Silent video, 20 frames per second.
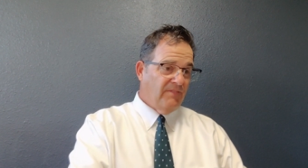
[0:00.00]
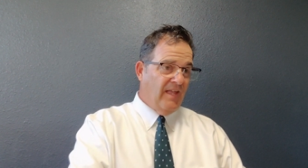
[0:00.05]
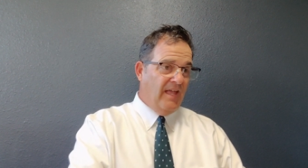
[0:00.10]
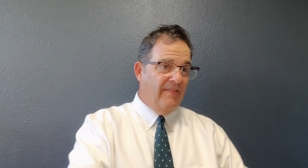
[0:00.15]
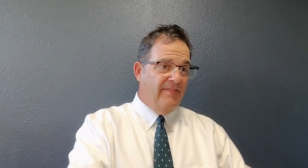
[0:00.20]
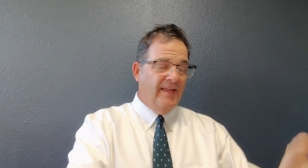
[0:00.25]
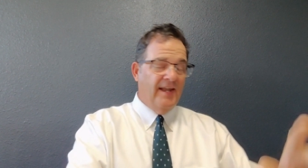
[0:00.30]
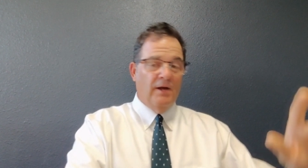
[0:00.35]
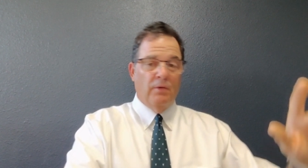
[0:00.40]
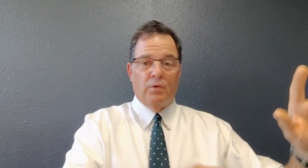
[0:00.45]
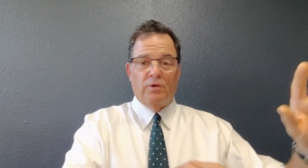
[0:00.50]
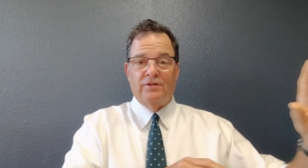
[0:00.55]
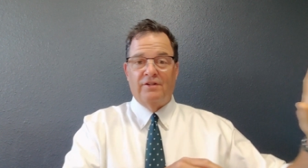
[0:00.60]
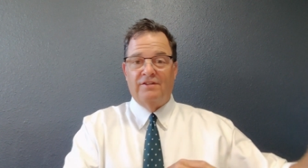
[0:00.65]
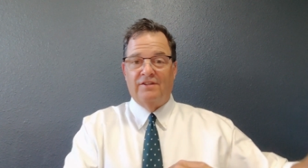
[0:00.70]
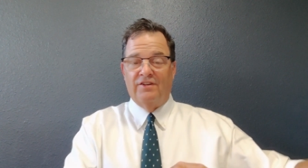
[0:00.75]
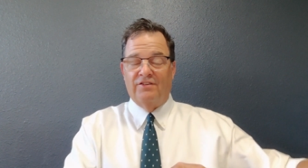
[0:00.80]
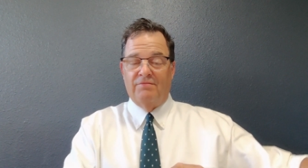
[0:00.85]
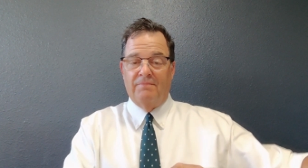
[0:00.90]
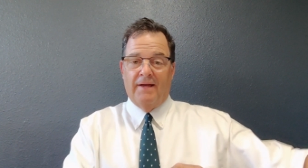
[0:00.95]
And then I worked
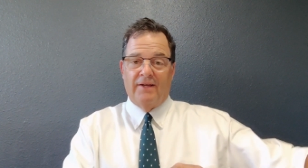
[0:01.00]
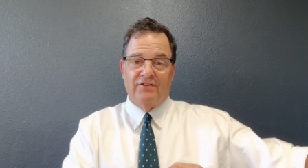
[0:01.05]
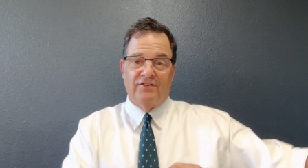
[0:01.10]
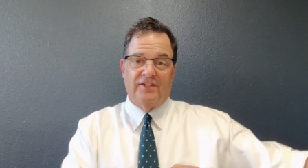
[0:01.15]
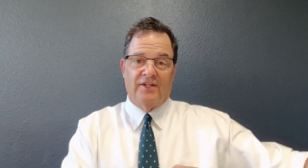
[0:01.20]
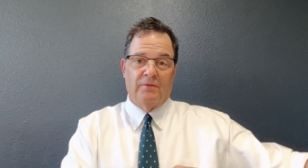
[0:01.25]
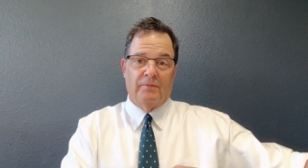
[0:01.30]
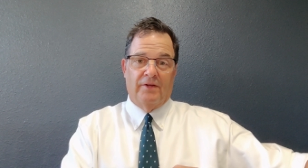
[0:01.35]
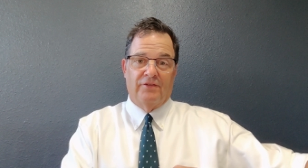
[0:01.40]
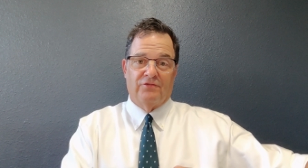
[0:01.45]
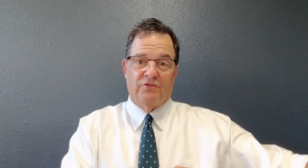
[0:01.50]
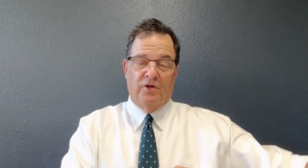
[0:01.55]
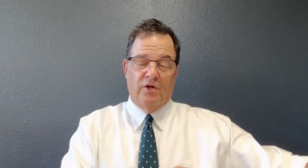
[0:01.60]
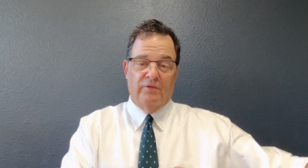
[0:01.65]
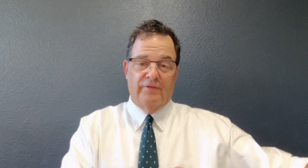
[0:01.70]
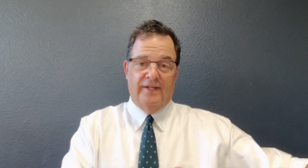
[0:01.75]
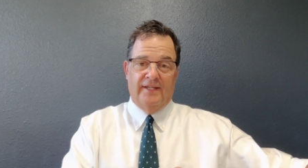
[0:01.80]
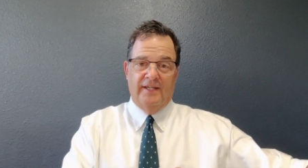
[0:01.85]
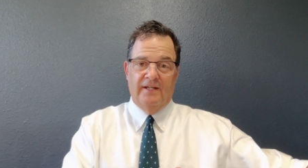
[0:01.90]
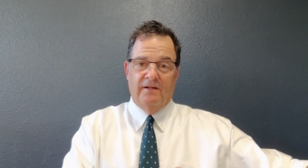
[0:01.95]
at this Mexican restaurant
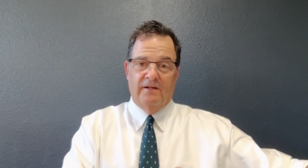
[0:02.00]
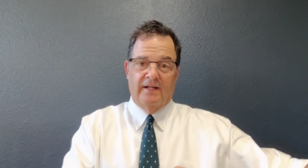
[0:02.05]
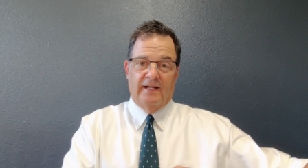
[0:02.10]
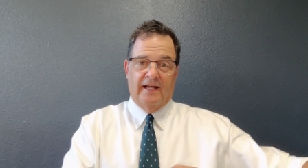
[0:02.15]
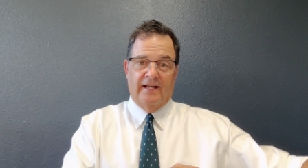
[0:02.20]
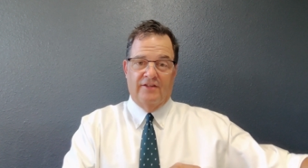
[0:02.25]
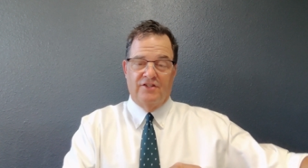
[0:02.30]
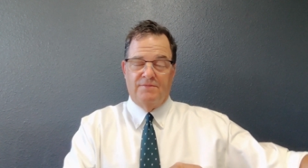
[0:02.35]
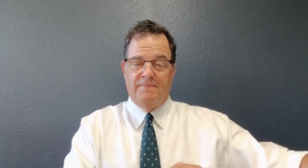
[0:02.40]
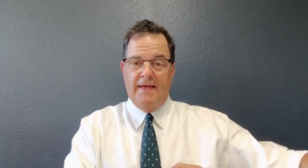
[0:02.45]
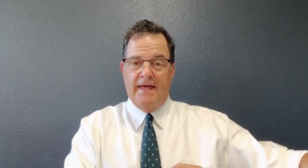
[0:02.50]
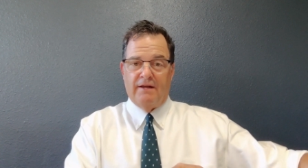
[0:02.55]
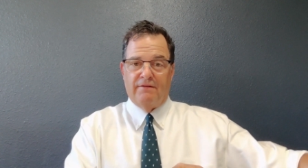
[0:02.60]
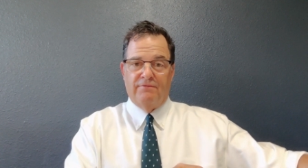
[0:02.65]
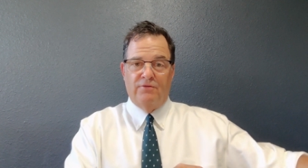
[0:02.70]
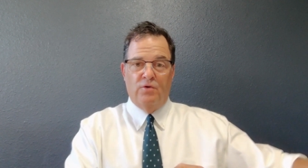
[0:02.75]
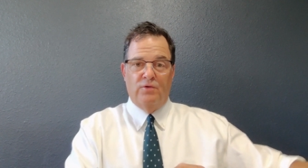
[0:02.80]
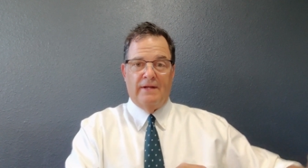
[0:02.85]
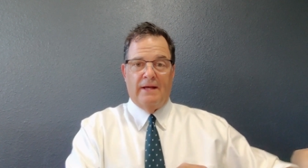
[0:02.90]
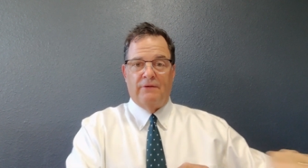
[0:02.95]
over here and got Hispanic
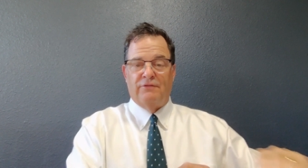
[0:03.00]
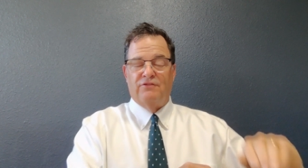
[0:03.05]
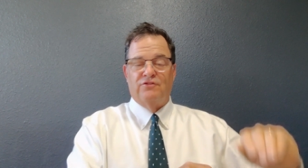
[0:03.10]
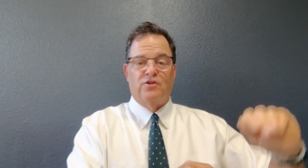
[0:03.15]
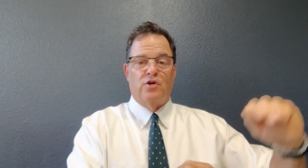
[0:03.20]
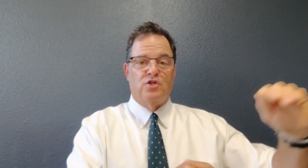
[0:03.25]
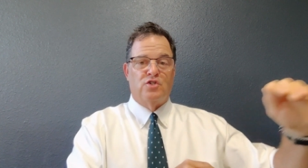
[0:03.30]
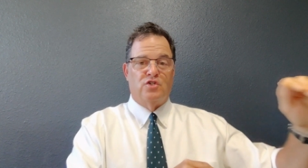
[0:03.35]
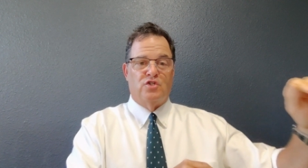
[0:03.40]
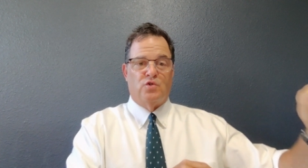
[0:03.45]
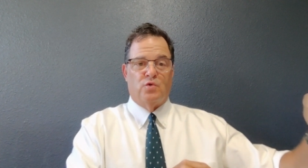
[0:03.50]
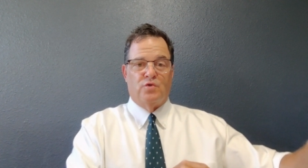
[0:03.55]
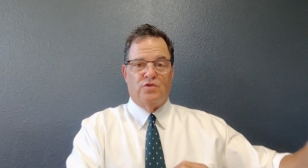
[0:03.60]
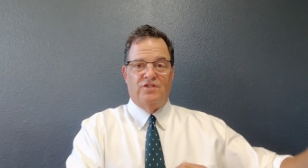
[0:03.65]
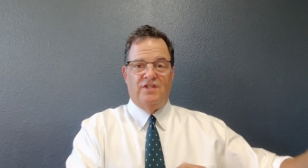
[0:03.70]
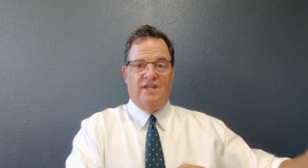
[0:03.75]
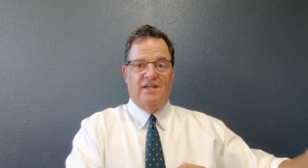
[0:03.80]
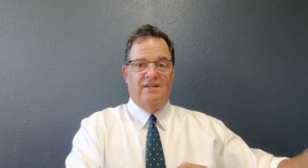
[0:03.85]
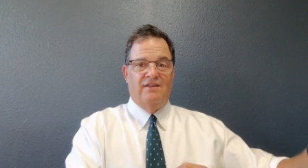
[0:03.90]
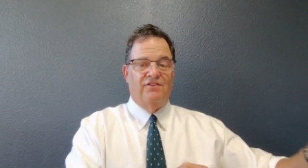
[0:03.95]
food, and I was in charge of
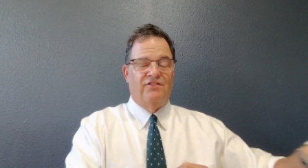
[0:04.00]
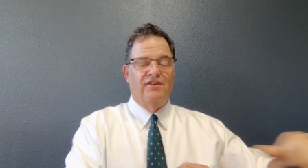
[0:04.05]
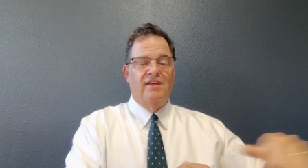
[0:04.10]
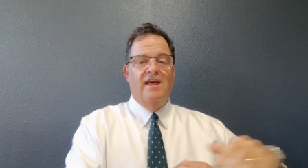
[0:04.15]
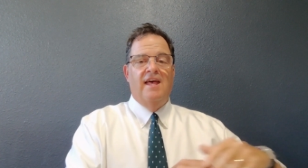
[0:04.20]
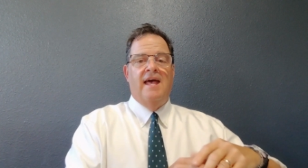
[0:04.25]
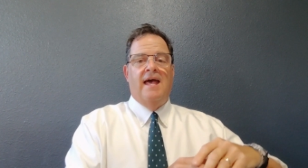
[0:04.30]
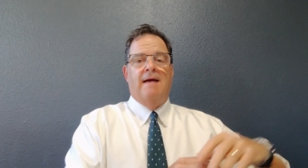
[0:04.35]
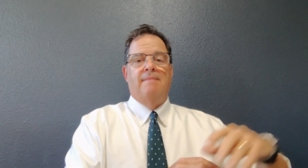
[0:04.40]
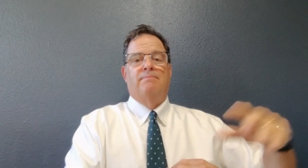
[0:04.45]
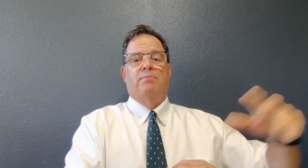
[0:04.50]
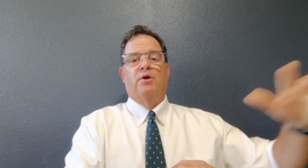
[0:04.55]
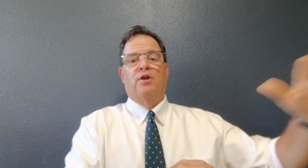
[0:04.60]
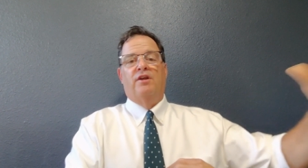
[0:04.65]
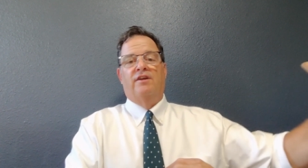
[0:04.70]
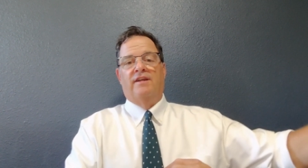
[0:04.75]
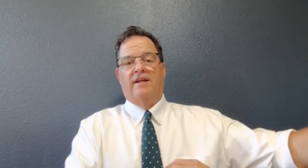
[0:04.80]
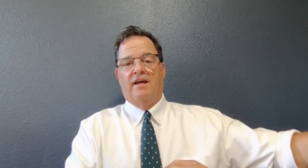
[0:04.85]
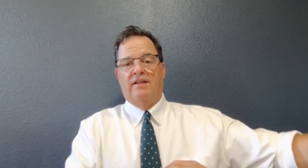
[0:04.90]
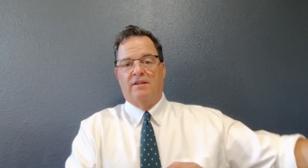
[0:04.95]
tortillas and
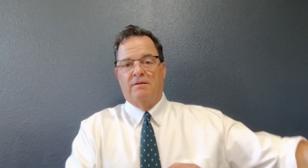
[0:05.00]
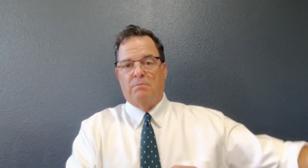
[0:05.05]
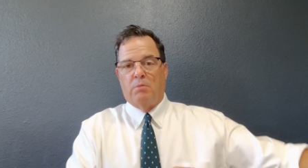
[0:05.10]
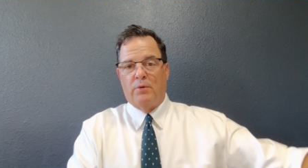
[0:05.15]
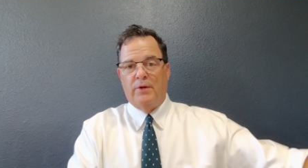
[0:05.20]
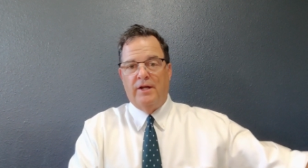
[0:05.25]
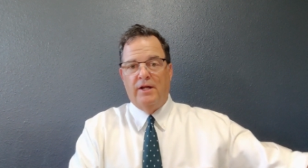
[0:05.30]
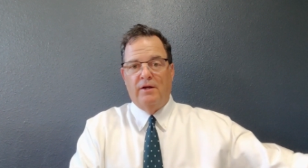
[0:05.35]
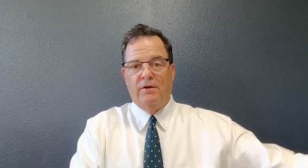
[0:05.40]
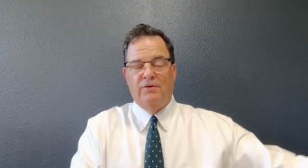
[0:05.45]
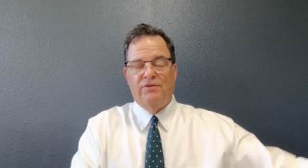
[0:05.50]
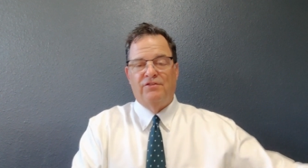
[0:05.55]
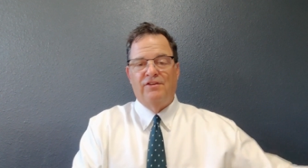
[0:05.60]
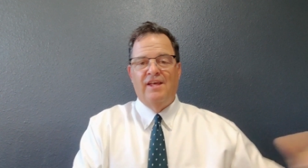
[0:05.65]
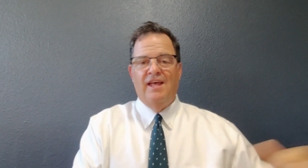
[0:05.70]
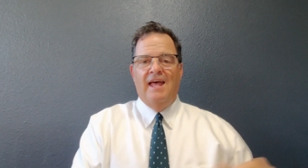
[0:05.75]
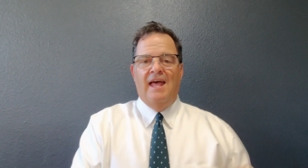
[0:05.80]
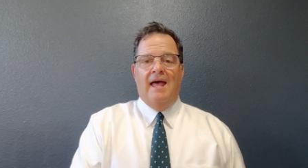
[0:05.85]
putting together the burritos.